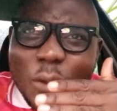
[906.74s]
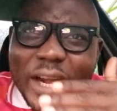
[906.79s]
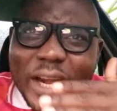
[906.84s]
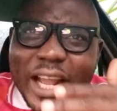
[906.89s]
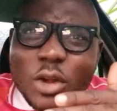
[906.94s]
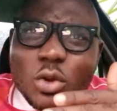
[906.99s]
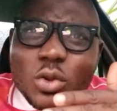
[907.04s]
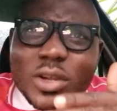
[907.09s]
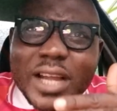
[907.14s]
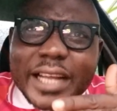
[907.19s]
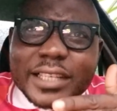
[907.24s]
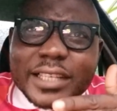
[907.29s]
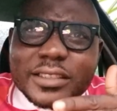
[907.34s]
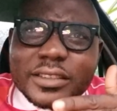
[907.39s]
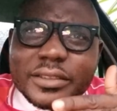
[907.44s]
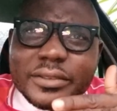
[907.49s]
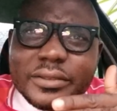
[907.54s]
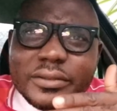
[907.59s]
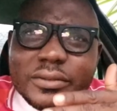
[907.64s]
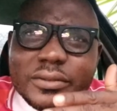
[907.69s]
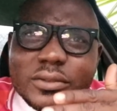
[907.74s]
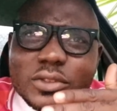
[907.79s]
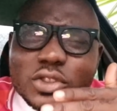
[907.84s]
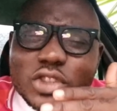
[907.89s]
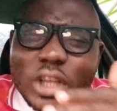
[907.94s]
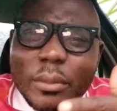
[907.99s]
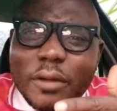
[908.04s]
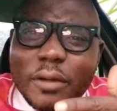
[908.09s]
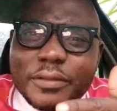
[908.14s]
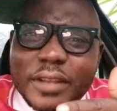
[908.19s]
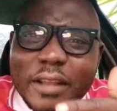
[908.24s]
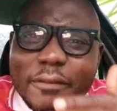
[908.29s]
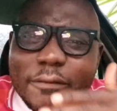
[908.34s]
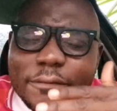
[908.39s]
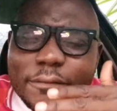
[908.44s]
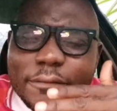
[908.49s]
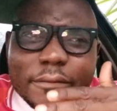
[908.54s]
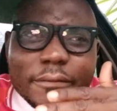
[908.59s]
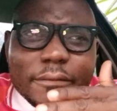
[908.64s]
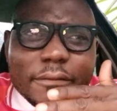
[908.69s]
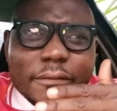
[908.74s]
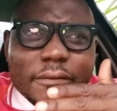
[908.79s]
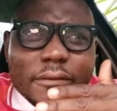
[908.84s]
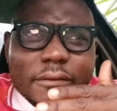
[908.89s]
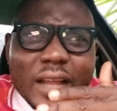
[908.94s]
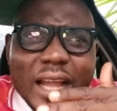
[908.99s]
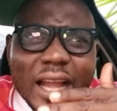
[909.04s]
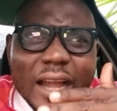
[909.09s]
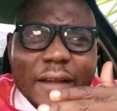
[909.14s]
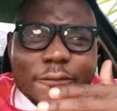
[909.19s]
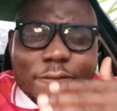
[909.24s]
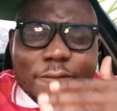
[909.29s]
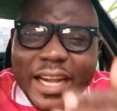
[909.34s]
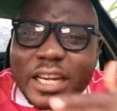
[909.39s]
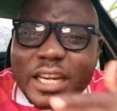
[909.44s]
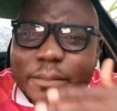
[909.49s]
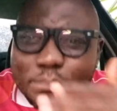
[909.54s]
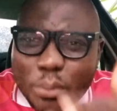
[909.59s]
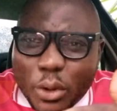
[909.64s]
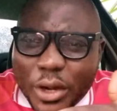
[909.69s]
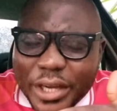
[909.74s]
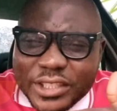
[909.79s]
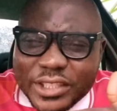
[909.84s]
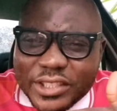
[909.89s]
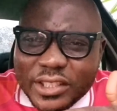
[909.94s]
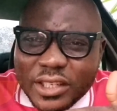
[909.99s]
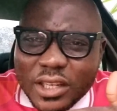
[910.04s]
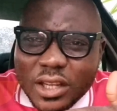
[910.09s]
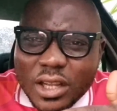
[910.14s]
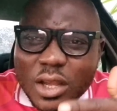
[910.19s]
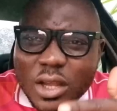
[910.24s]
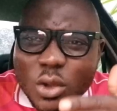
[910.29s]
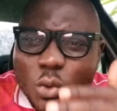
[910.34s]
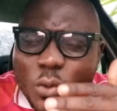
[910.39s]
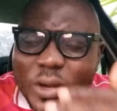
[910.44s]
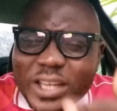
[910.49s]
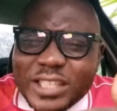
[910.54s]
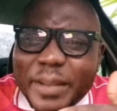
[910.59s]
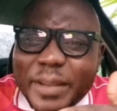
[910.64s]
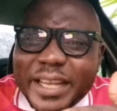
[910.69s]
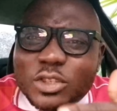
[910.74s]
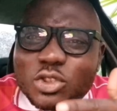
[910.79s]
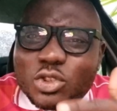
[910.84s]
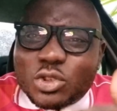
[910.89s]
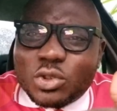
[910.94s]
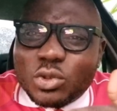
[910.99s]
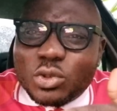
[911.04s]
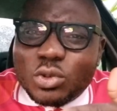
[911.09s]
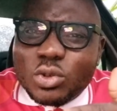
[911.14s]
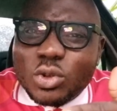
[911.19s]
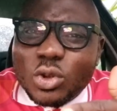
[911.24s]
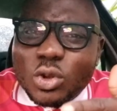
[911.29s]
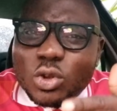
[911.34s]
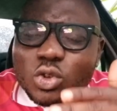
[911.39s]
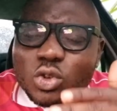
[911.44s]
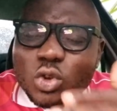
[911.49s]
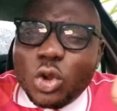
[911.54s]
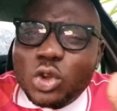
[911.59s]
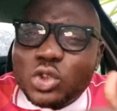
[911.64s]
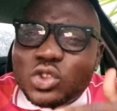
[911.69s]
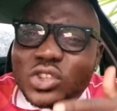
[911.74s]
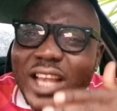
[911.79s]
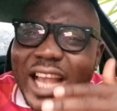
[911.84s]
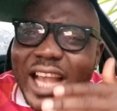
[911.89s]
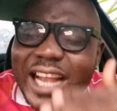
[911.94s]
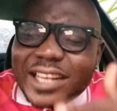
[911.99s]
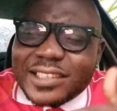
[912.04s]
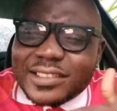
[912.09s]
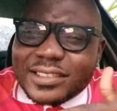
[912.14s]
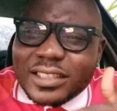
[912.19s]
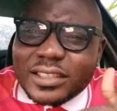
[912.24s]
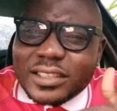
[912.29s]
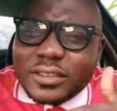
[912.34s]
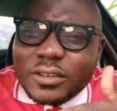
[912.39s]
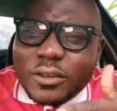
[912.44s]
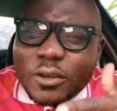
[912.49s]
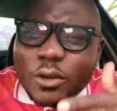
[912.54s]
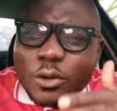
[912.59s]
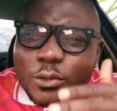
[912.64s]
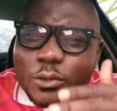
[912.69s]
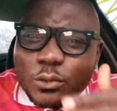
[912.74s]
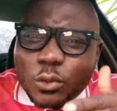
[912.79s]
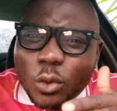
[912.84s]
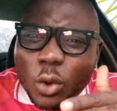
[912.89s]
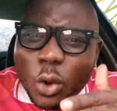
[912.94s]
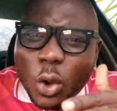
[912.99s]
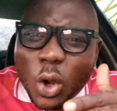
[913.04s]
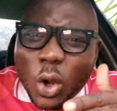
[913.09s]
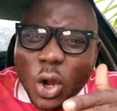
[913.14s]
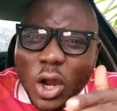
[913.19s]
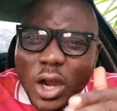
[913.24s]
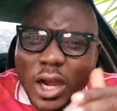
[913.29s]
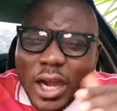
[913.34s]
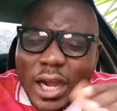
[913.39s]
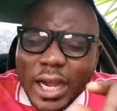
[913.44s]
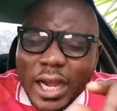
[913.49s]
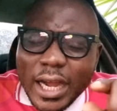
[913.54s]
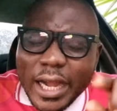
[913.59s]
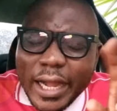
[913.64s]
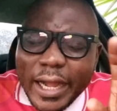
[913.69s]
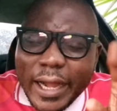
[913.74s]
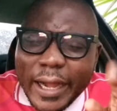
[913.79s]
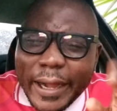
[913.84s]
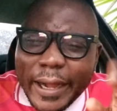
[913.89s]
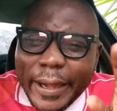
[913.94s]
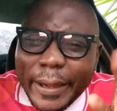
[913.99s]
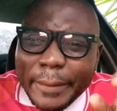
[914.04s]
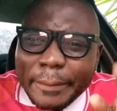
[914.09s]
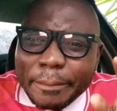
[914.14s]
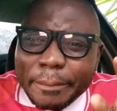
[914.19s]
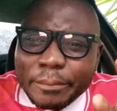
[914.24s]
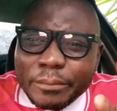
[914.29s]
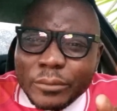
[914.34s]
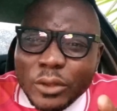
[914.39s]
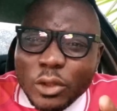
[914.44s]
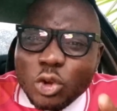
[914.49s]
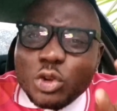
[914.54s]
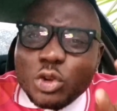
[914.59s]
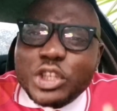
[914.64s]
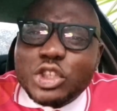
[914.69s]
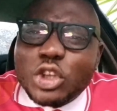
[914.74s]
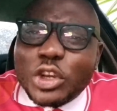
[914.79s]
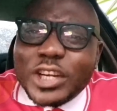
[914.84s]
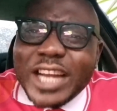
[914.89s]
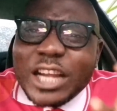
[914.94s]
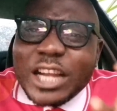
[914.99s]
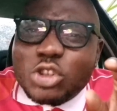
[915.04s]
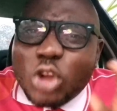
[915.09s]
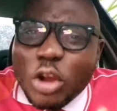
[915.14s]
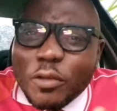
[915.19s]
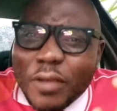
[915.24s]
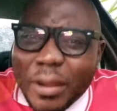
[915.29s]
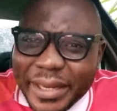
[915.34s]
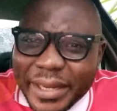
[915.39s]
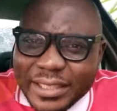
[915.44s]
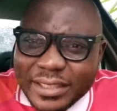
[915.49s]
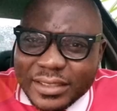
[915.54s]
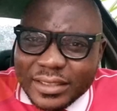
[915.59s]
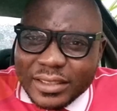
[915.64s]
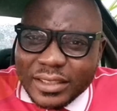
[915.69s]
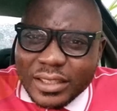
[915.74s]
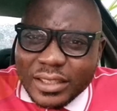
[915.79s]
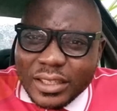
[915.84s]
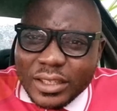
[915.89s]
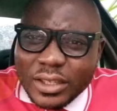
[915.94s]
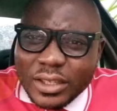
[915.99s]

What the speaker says: when I look at some of the valid points with respect to those asking for regional government,